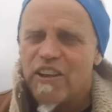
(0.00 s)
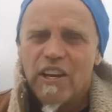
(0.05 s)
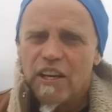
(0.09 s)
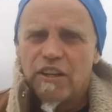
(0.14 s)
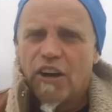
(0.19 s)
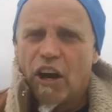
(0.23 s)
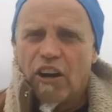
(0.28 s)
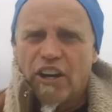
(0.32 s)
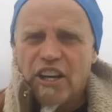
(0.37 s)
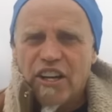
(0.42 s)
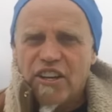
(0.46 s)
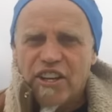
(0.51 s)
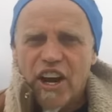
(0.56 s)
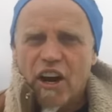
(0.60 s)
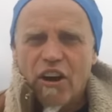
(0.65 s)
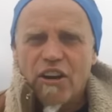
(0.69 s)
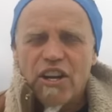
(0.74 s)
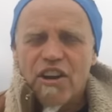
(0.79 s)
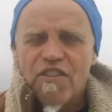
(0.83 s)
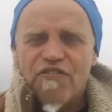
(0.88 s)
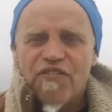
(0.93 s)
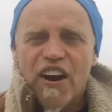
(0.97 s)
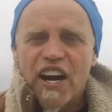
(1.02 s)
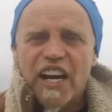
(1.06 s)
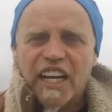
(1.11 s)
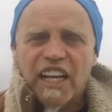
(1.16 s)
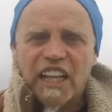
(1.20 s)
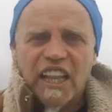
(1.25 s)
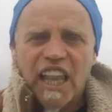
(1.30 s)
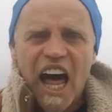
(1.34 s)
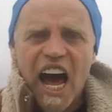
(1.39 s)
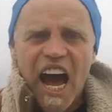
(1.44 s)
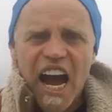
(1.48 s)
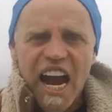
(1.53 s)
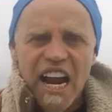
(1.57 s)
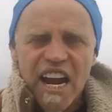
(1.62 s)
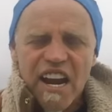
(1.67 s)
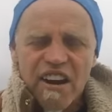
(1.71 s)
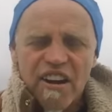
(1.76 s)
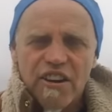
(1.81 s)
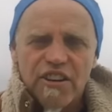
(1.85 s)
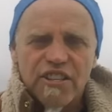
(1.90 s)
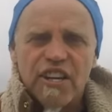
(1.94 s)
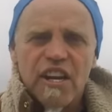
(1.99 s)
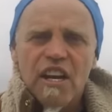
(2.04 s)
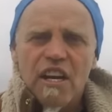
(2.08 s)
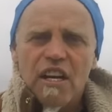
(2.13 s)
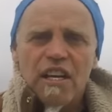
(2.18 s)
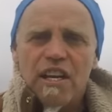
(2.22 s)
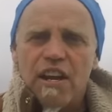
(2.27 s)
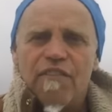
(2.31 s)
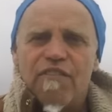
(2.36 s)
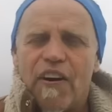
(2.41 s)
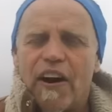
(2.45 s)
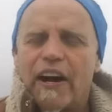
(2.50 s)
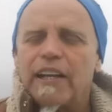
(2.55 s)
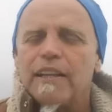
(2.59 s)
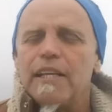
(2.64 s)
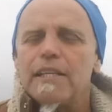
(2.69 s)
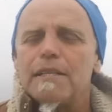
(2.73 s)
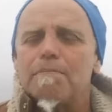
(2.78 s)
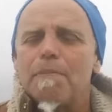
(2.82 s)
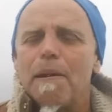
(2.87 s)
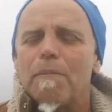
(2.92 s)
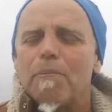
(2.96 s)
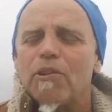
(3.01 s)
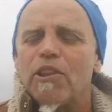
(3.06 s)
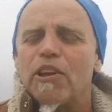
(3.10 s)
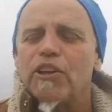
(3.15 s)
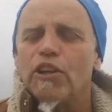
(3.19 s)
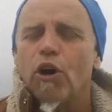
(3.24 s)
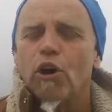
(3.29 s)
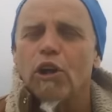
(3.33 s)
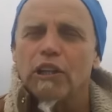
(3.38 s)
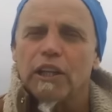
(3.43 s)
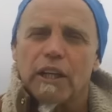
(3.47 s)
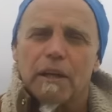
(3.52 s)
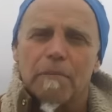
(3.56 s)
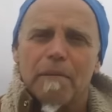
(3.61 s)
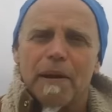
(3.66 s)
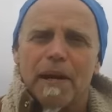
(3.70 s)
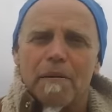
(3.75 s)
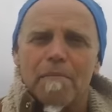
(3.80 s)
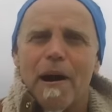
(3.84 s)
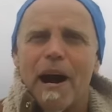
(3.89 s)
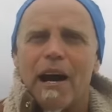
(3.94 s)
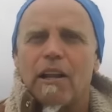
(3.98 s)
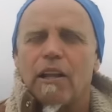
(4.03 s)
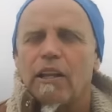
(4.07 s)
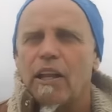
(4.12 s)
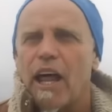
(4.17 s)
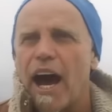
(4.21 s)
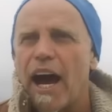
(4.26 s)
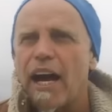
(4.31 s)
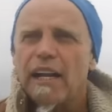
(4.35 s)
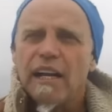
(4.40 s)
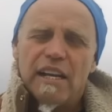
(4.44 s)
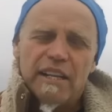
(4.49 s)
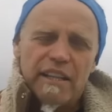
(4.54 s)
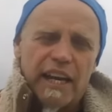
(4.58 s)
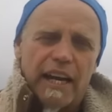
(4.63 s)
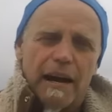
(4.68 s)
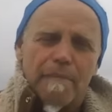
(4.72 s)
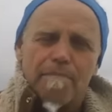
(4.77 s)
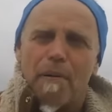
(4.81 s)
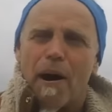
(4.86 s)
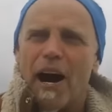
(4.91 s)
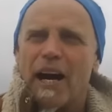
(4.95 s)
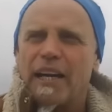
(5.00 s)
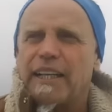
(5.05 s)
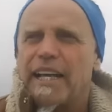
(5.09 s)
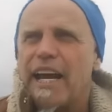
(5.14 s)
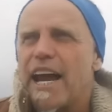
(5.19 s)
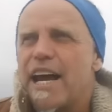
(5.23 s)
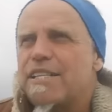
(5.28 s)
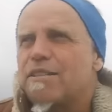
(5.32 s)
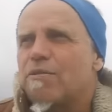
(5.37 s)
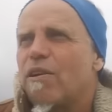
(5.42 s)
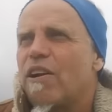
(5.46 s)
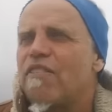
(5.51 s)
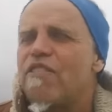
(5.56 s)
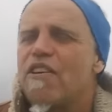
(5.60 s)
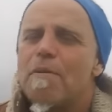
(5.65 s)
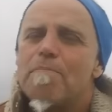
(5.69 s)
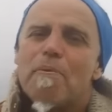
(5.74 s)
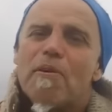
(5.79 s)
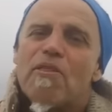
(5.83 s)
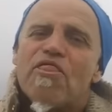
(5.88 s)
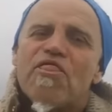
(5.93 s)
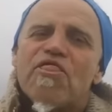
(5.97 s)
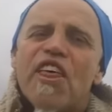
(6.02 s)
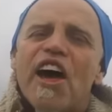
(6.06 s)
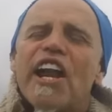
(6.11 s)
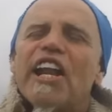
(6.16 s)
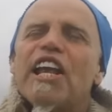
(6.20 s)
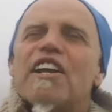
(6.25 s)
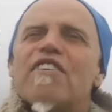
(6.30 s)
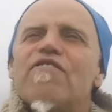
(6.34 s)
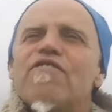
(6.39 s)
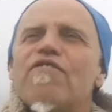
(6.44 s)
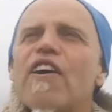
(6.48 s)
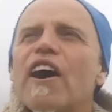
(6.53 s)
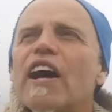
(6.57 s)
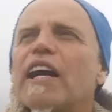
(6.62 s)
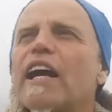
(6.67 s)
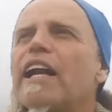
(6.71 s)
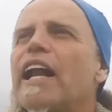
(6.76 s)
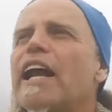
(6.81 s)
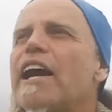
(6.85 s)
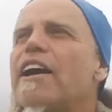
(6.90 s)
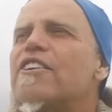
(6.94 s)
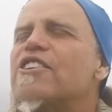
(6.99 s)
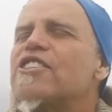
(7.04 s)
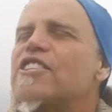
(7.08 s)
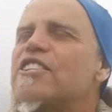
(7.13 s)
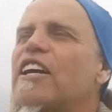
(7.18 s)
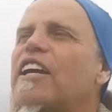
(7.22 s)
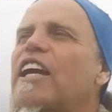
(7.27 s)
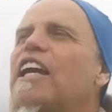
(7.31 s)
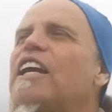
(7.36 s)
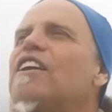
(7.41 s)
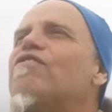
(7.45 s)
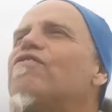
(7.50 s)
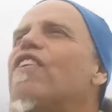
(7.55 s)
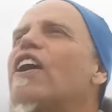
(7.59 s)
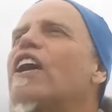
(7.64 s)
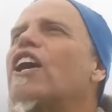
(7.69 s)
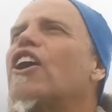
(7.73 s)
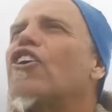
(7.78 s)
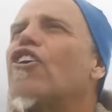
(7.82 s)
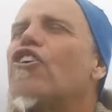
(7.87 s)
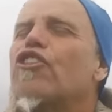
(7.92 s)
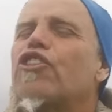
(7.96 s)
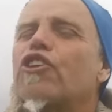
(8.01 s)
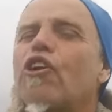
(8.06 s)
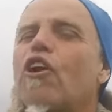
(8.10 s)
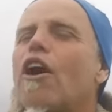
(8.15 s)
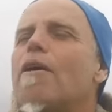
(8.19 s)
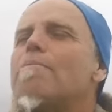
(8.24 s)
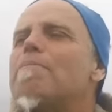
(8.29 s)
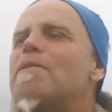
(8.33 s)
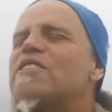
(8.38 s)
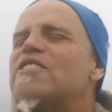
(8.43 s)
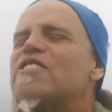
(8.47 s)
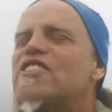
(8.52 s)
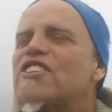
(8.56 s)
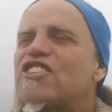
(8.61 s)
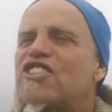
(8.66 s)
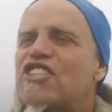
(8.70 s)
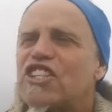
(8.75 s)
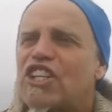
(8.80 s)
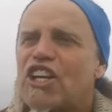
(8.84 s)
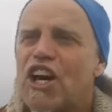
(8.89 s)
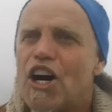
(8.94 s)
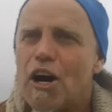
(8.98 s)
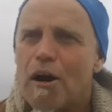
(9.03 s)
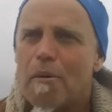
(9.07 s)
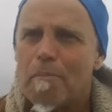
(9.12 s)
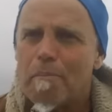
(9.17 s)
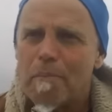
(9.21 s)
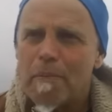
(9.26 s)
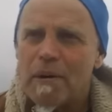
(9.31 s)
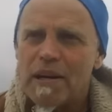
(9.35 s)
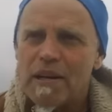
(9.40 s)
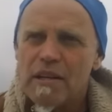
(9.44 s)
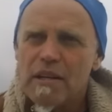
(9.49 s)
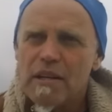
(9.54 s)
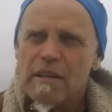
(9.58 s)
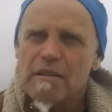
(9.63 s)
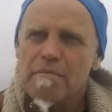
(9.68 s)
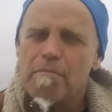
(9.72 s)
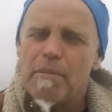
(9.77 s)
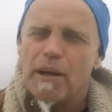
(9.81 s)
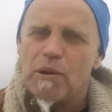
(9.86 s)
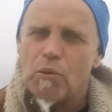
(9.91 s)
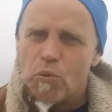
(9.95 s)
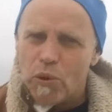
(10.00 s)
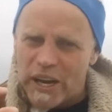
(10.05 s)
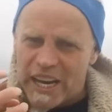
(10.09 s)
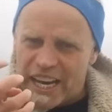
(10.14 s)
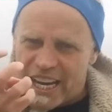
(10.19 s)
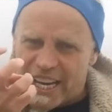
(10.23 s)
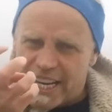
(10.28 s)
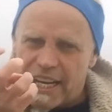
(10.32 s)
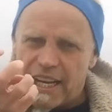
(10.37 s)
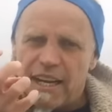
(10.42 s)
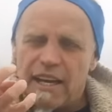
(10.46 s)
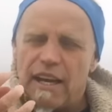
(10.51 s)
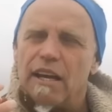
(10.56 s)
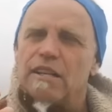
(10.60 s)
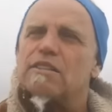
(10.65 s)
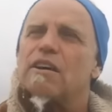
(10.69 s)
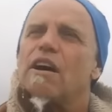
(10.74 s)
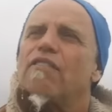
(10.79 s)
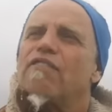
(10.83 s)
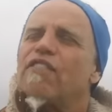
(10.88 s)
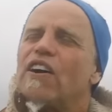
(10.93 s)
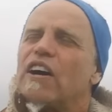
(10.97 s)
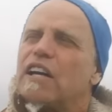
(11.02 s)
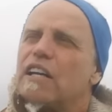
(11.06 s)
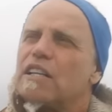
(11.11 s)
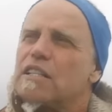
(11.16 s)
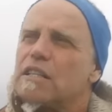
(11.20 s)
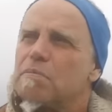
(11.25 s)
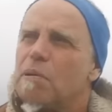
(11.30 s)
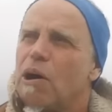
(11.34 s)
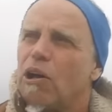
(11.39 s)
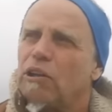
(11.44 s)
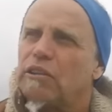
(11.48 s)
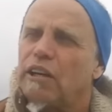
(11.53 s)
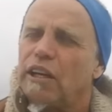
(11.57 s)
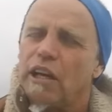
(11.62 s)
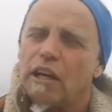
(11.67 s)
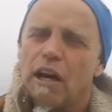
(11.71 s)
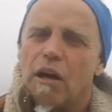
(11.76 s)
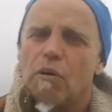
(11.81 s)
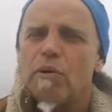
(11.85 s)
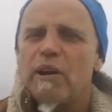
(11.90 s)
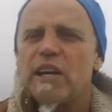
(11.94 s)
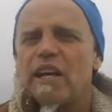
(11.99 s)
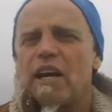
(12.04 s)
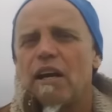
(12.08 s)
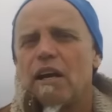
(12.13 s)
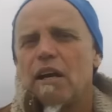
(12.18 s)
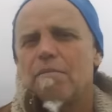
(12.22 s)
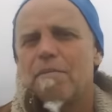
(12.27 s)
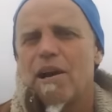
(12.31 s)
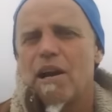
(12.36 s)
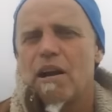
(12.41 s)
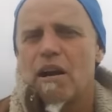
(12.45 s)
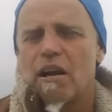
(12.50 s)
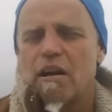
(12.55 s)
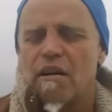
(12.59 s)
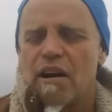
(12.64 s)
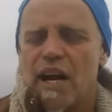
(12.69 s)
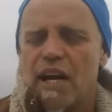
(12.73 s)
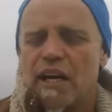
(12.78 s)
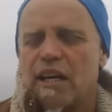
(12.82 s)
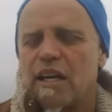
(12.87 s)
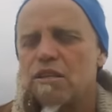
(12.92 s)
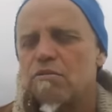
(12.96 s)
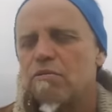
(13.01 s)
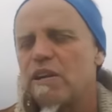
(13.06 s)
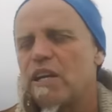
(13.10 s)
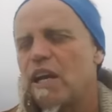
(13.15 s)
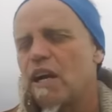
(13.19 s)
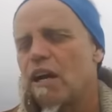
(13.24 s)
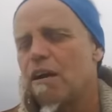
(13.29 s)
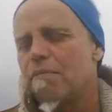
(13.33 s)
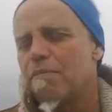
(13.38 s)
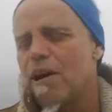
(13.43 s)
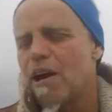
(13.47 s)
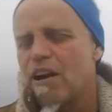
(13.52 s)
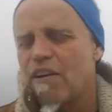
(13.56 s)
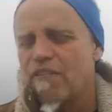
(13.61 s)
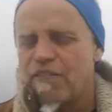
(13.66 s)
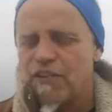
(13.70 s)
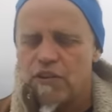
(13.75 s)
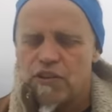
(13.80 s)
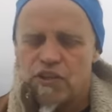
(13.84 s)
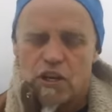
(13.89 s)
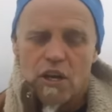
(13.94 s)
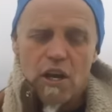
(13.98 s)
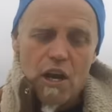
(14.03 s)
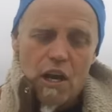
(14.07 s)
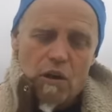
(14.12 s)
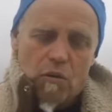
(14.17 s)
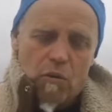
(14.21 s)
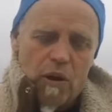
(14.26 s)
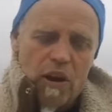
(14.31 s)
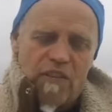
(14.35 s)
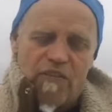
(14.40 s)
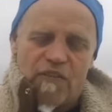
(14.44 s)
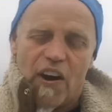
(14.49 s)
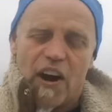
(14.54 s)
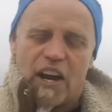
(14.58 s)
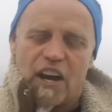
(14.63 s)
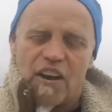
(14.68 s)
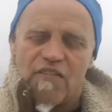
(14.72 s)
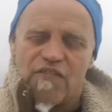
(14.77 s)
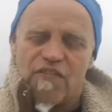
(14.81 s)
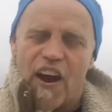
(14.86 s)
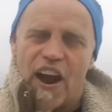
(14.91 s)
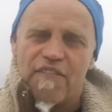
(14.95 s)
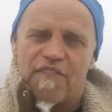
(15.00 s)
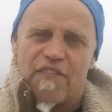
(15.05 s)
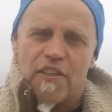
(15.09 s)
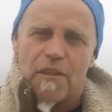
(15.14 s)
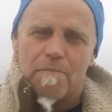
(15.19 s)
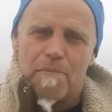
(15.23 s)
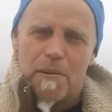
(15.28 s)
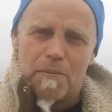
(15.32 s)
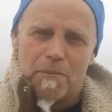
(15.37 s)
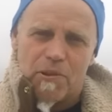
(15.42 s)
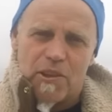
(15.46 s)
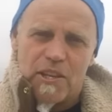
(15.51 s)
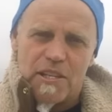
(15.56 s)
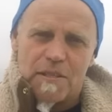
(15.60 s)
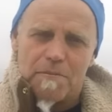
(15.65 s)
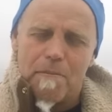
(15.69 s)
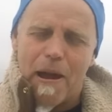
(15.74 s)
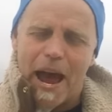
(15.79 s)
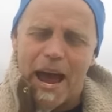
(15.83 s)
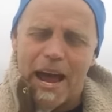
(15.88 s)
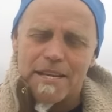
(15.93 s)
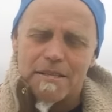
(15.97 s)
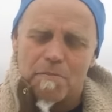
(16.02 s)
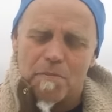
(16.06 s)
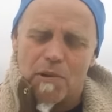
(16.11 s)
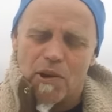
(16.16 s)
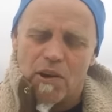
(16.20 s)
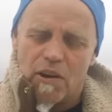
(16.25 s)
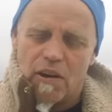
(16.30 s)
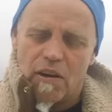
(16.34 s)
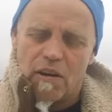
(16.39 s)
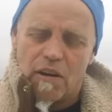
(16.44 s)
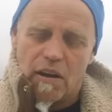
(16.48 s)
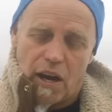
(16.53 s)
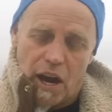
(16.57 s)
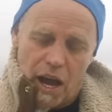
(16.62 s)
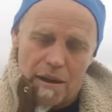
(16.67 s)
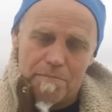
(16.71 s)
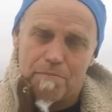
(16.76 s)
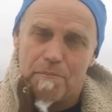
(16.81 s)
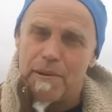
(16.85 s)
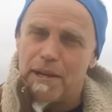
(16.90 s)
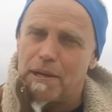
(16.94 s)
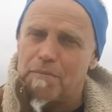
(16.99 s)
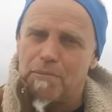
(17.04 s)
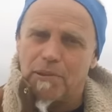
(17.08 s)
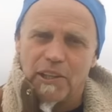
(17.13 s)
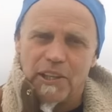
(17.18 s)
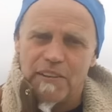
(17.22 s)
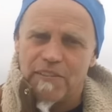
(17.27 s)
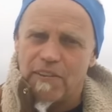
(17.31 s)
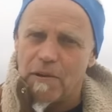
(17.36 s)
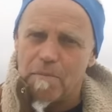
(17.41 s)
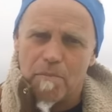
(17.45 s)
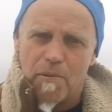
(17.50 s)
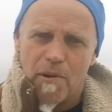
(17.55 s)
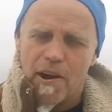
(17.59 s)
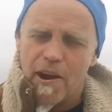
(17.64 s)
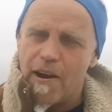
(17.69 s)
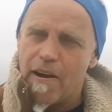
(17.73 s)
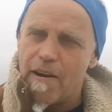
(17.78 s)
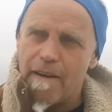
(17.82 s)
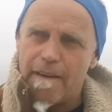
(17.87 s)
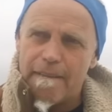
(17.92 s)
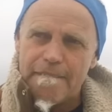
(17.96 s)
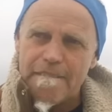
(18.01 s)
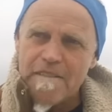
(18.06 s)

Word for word: No, you don't, you fucking liars. You fucking, these people that know a little bit about a lot, they got podcasts, whatever, they're pathetic fucking air-sucking fucking earth-crawling pieces of scum. But we, as our fucking small 10-year old, we care about our grandkids, we care about our future. We fucking fight for the people these mass murder. And I'm a big believer in prayer.